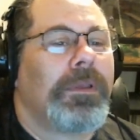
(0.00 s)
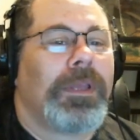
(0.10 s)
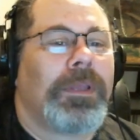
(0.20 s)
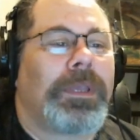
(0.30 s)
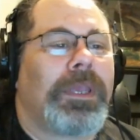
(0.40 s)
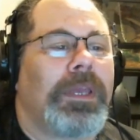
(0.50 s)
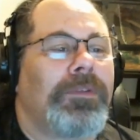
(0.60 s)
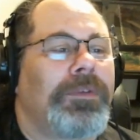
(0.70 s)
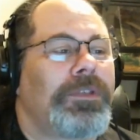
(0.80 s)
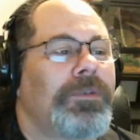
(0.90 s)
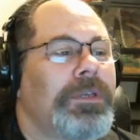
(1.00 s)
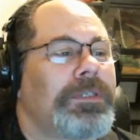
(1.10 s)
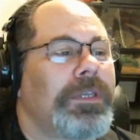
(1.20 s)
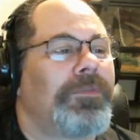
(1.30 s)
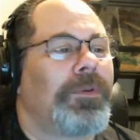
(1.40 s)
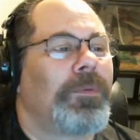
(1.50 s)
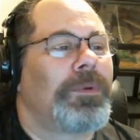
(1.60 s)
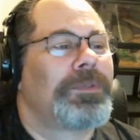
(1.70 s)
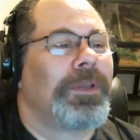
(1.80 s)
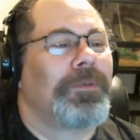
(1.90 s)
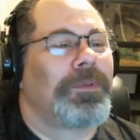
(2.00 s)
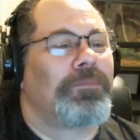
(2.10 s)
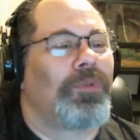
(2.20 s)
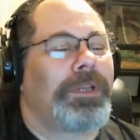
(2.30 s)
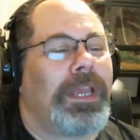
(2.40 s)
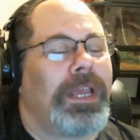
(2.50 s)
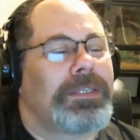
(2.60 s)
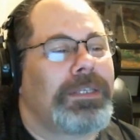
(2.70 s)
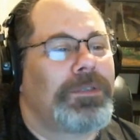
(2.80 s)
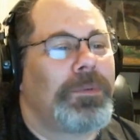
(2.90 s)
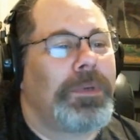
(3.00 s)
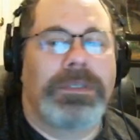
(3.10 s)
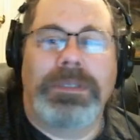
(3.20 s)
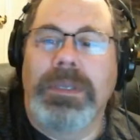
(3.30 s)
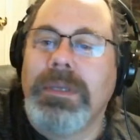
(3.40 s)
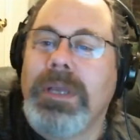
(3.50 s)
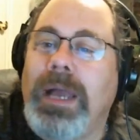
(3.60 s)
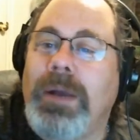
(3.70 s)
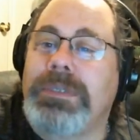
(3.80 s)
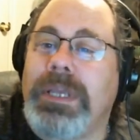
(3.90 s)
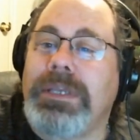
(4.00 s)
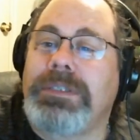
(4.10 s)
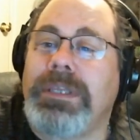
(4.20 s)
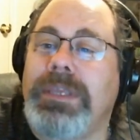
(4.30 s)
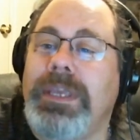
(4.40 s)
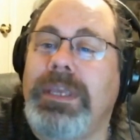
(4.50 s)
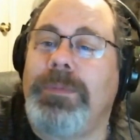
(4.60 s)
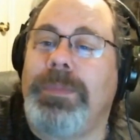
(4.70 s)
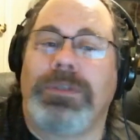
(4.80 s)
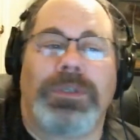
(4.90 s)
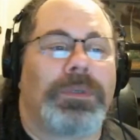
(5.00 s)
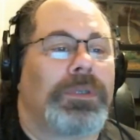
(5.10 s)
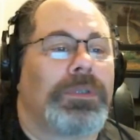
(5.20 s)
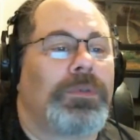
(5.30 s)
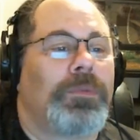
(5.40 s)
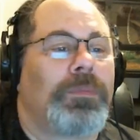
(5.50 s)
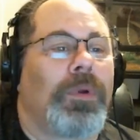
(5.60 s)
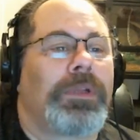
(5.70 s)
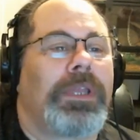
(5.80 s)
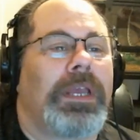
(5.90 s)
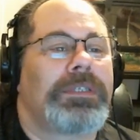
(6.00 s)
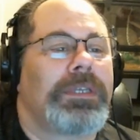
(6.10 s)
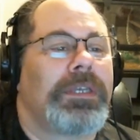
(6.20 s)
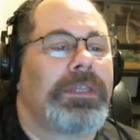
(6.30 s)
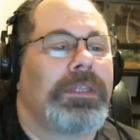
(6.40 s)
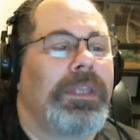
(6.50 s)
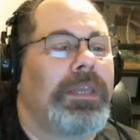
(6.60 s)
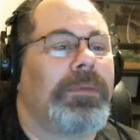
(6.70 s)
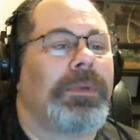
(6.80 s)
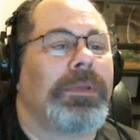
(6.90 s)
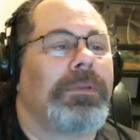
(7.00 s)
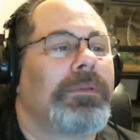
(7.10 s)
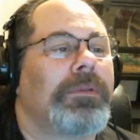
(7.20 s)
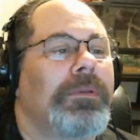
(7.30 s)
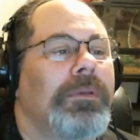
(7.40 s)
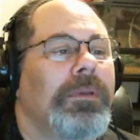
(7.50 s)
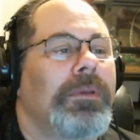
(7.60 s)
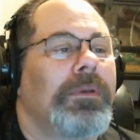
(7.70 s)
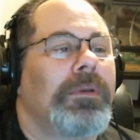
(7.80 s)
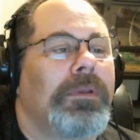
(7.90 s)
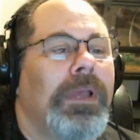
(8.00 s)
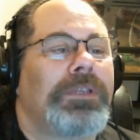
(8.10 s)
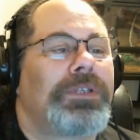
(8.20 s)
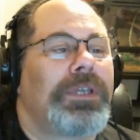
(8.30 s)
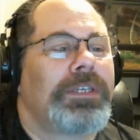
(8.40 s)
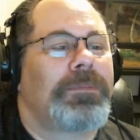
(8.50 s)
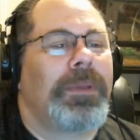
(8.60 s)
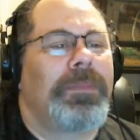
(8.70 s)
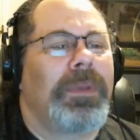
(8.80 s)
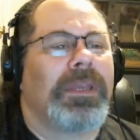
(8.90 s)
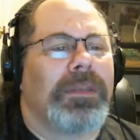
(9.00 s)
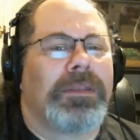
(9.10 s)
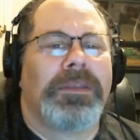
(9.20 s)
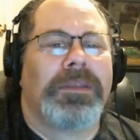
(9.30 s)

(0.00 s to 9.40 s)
It'd be kind of interesting if it was broadcasting twice. I was actually thinking about doing a dual broadcast the other day, but I changed my mind.